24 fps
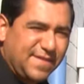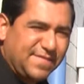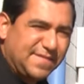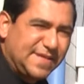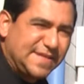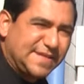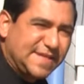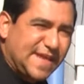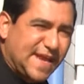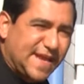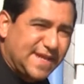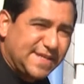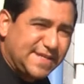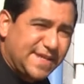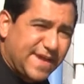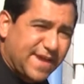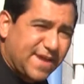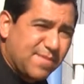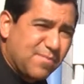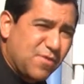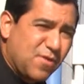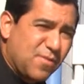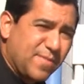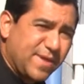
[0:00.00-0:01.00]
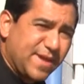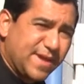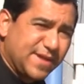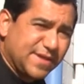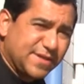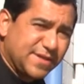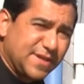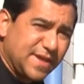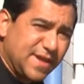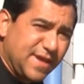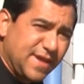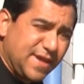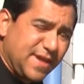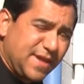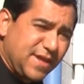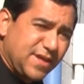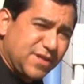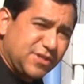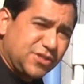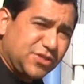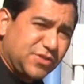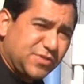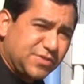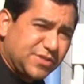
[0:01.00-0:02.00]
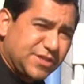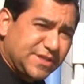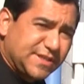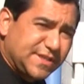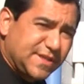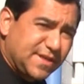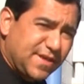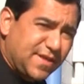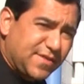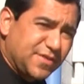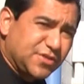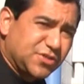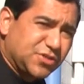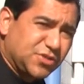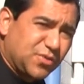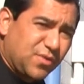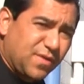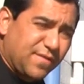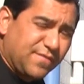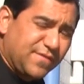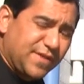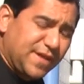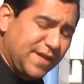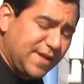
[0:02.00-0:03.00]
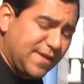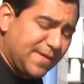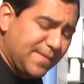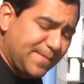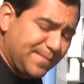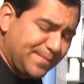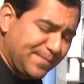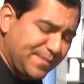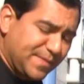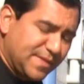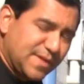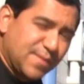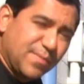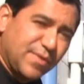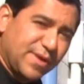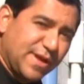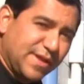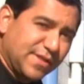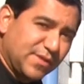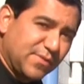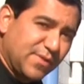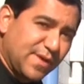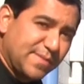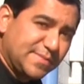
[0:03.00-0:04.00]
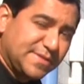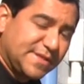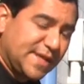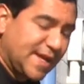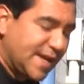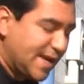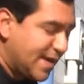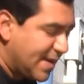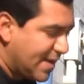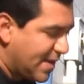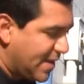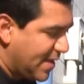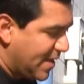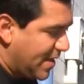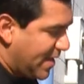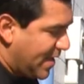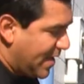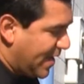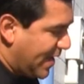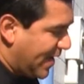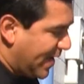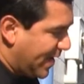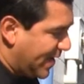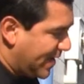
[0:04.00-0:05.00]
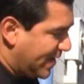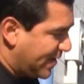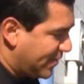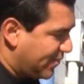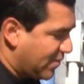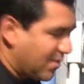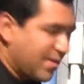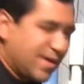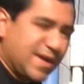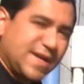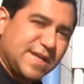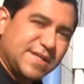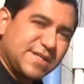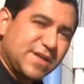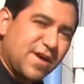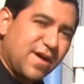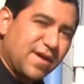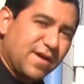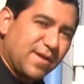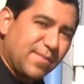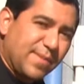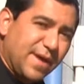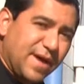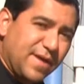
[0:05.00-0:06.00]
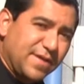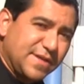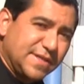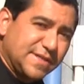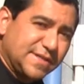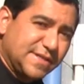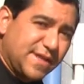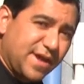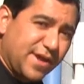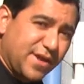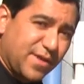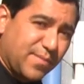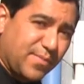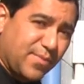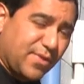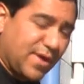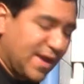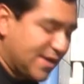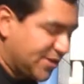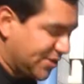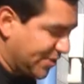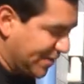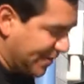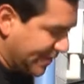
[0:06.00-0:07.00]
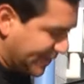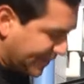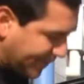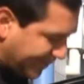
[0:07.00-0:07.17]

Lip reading: I decided to take a moment and shoot just another short video to put on the website. And what we're going to talk about is tire pressures.